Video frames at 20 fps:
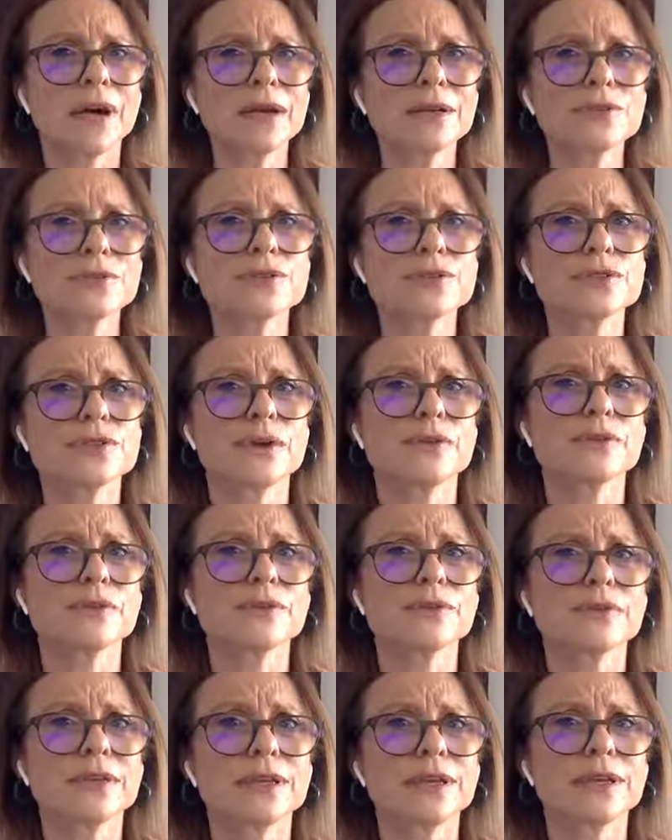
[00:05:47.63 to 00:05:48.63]

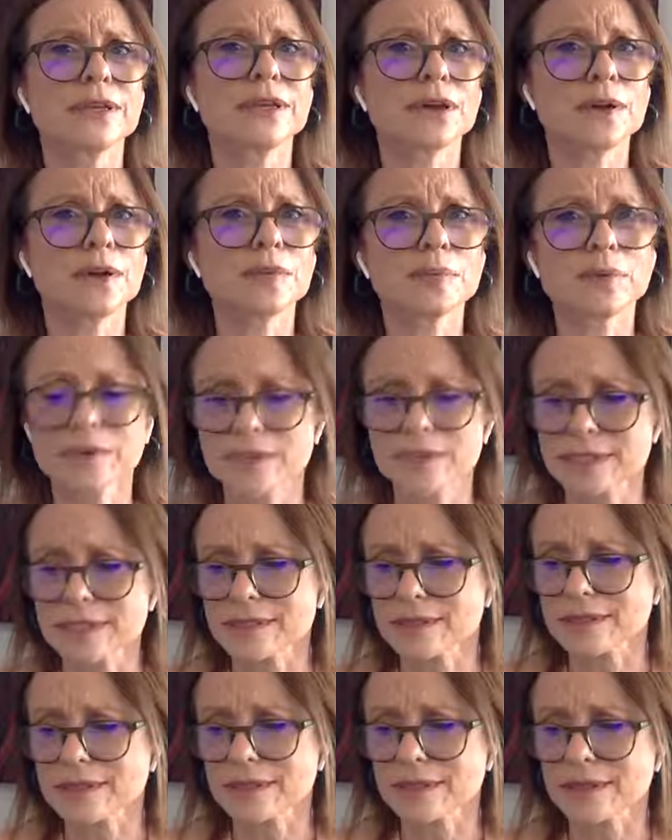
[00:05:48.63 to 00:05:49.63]
milestones in a young
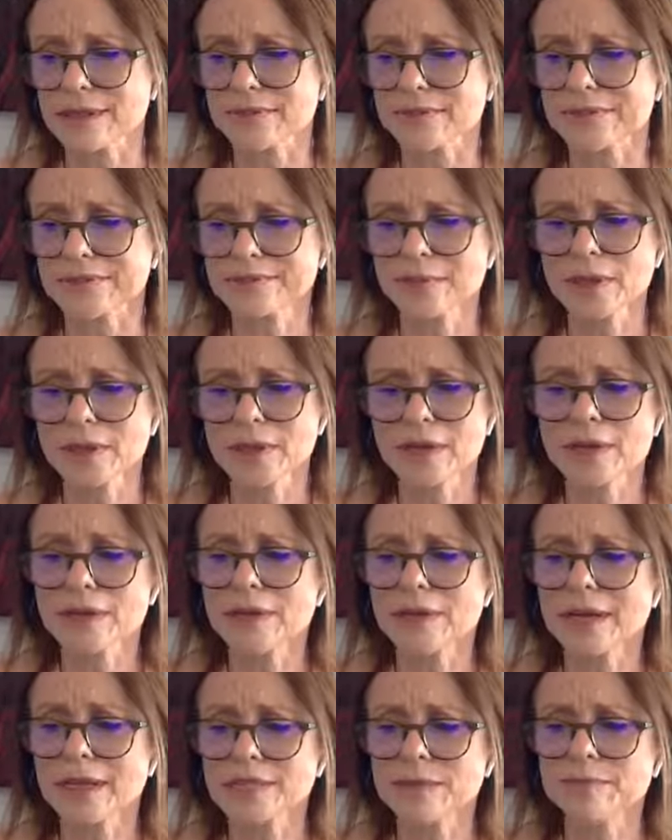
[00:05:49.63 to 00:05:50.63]
person's life,
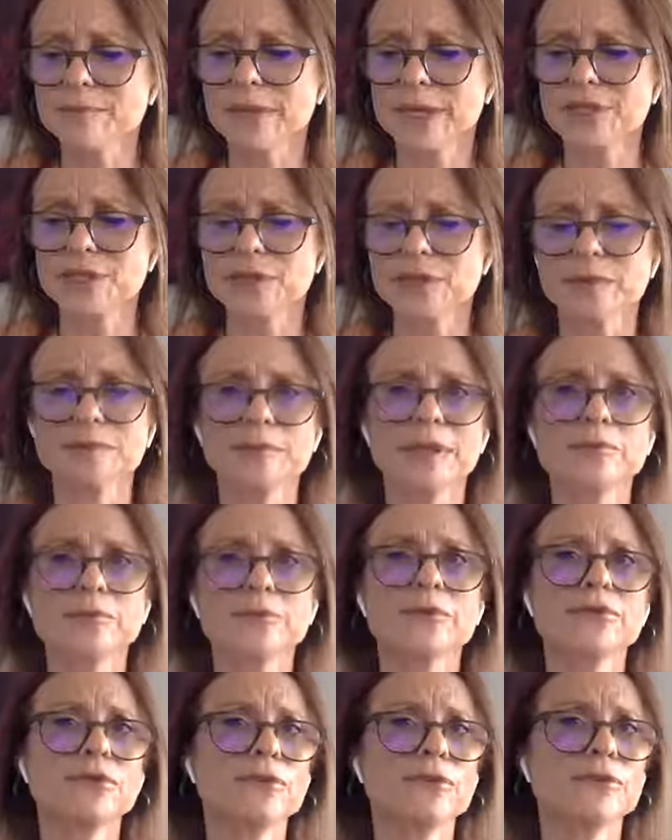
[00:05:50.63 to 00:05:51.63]
not to mention
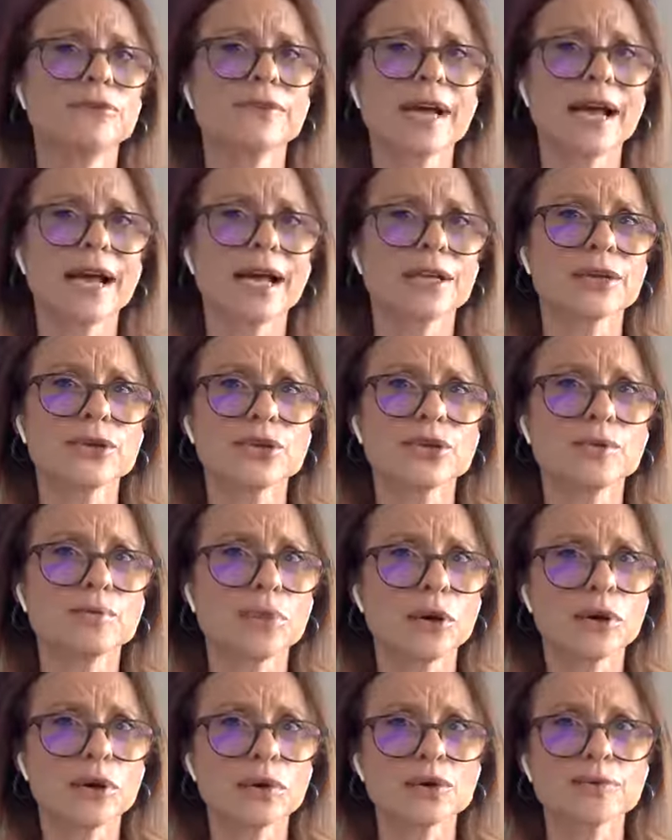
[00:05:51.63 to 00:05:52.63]
people who've had
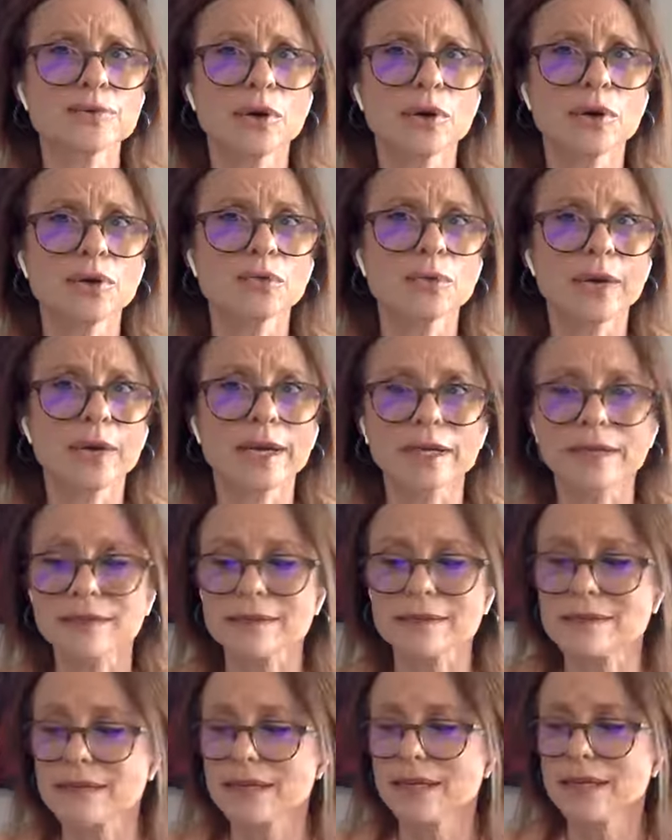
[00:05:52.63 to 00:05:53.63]
to postpone
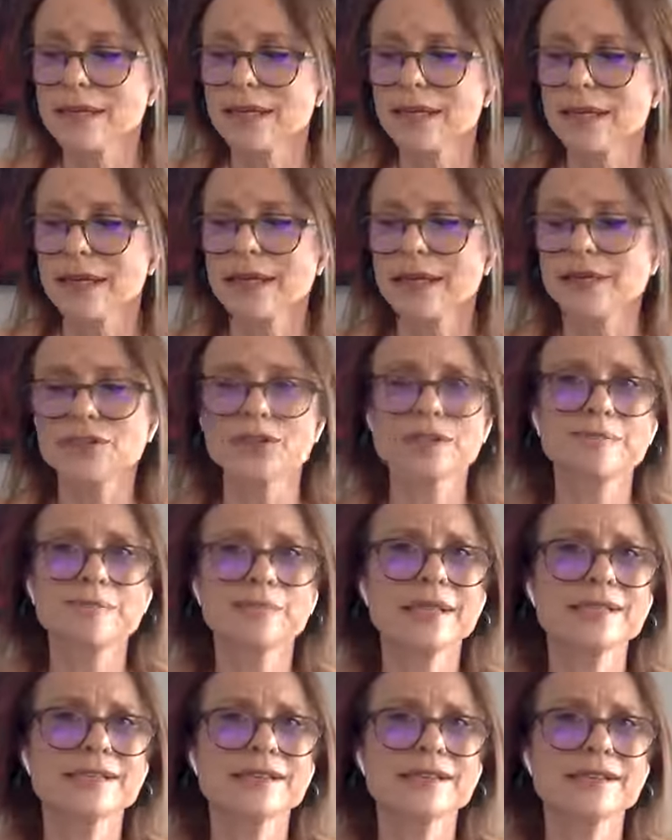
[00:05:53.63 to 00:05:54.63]
weddings and just
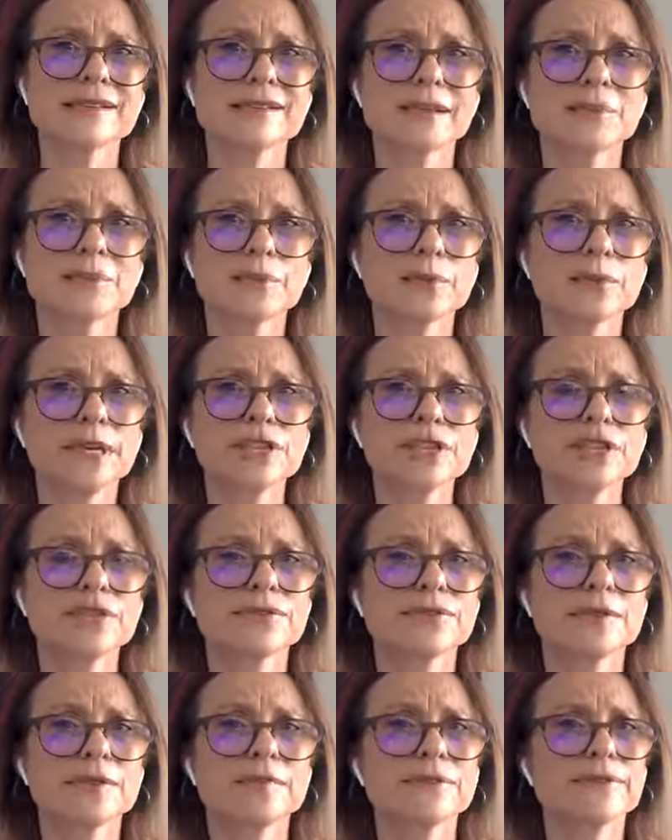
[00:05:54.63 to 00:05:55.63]
basic
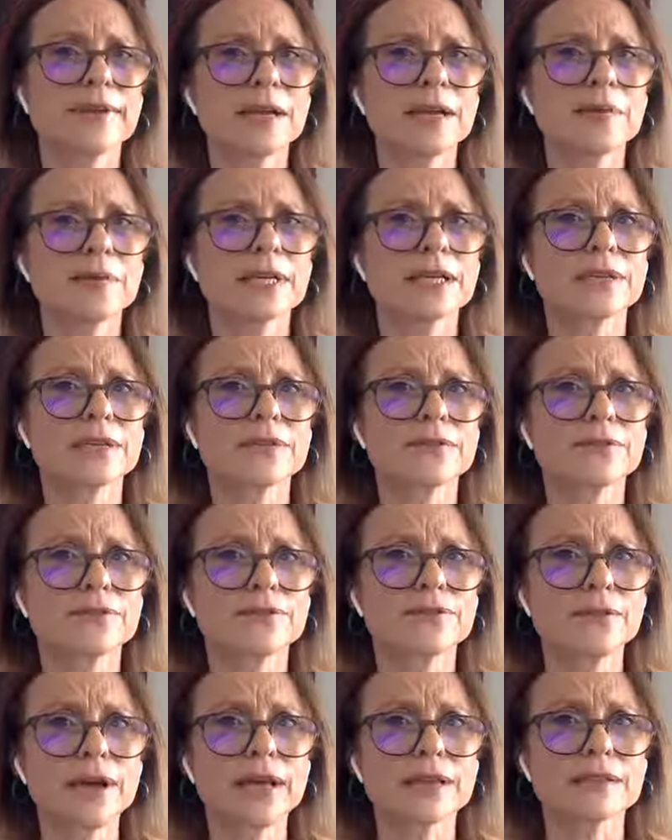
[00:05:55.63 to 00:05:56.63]
separation from family and
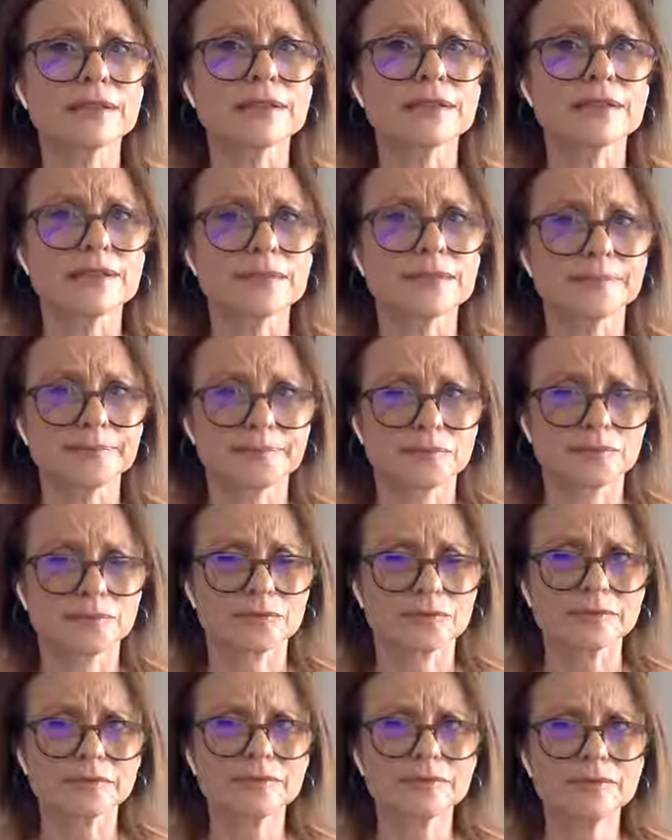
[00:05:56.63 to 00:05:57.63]
friends.
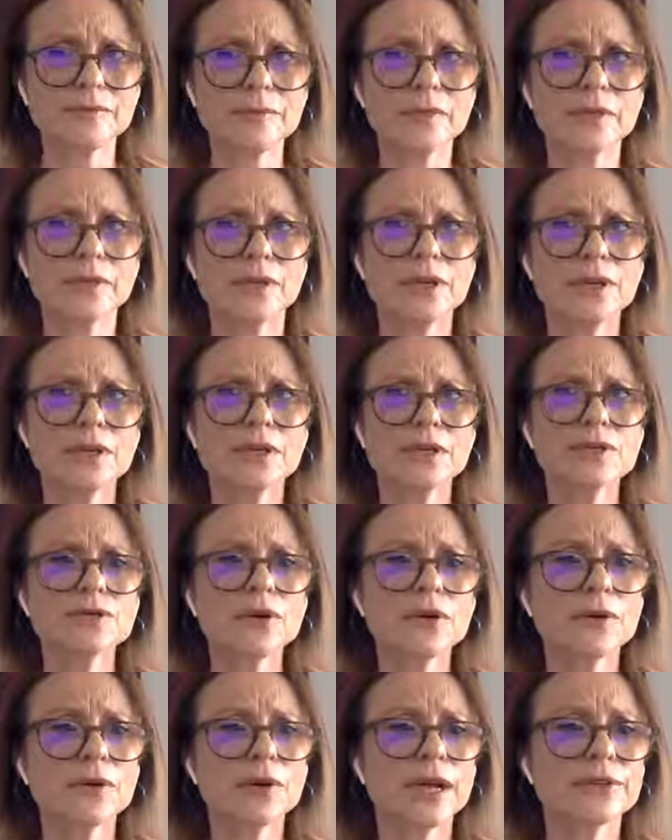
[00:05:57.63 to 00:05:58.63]

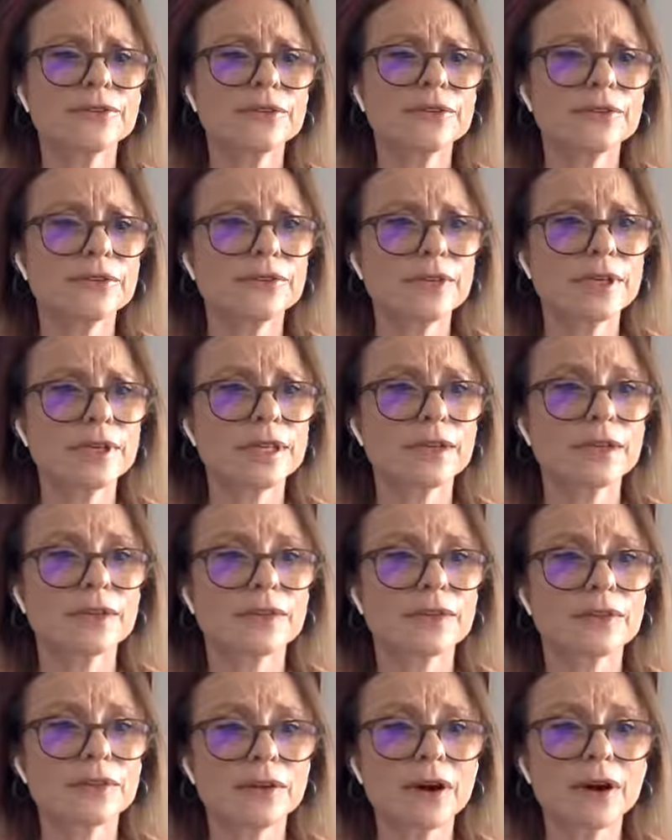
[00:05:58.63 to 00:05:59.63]
So, as you
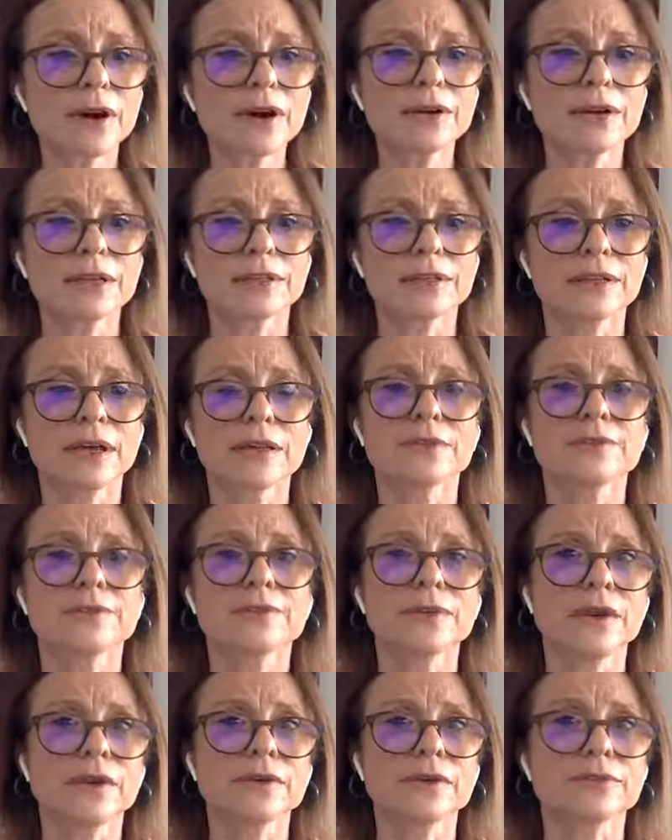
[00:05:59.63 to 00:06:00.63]
see, there are a lot
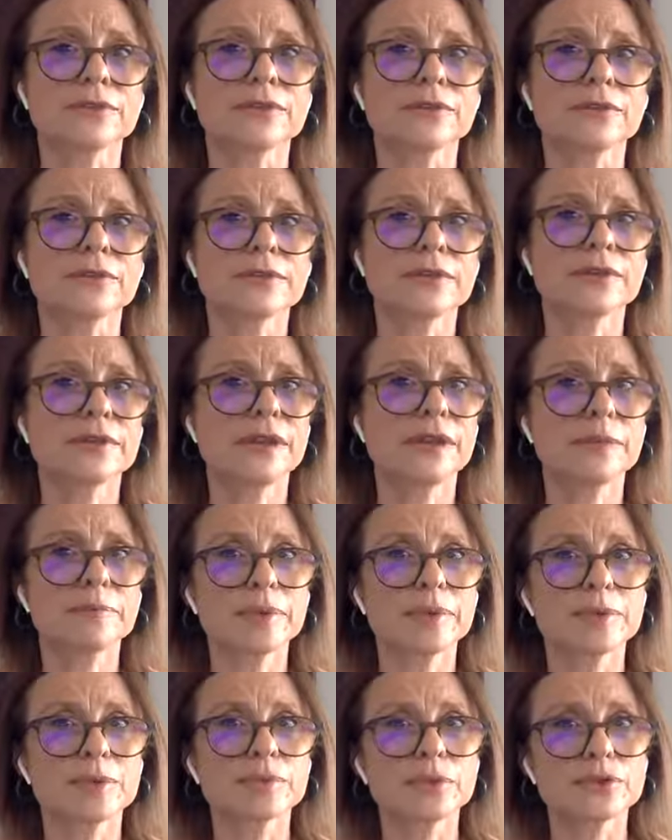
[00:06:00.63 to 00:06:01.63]
of losses
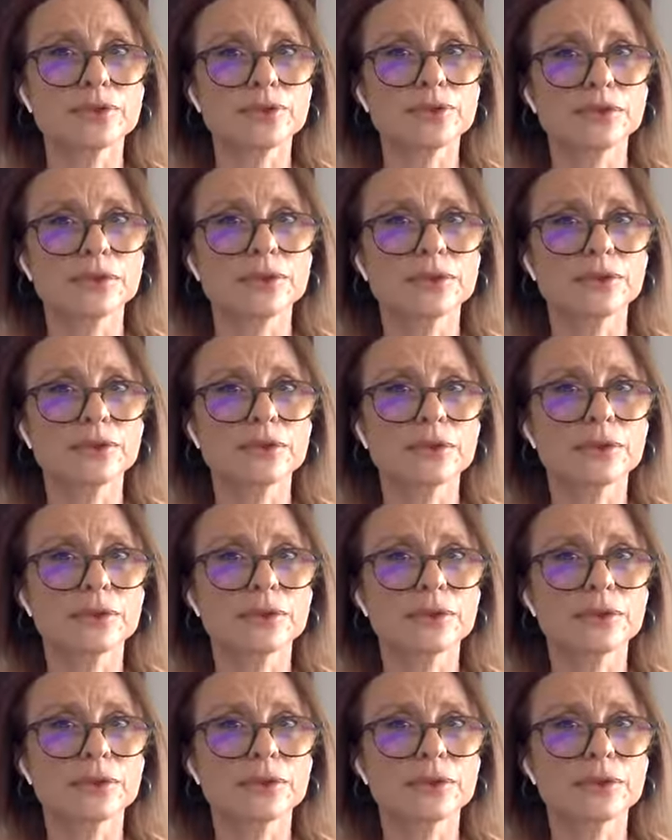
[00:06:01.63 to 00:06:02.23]
that people do